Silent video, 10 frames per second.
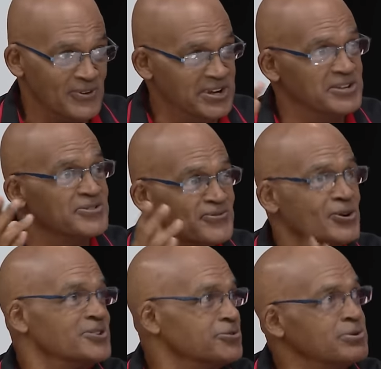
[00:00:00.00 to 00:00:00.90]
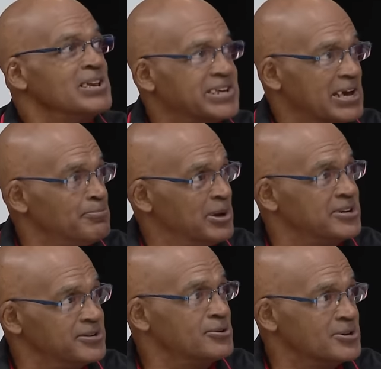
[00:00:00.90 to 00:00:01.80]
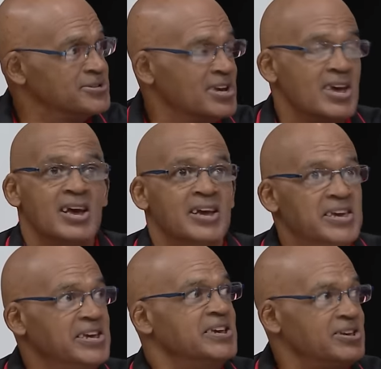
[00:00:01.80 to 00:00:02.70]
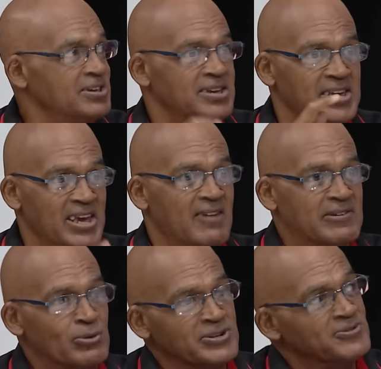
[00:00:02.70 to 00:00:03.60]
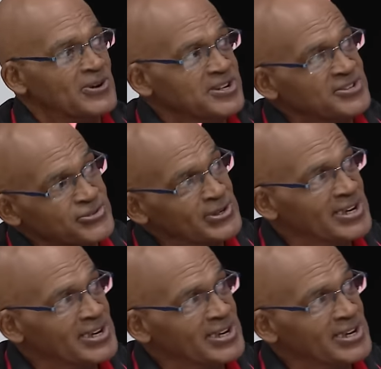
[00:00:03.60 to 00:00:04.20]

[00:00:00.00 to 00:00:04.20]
in his first real campaign indoors, he, if it wasn't for these three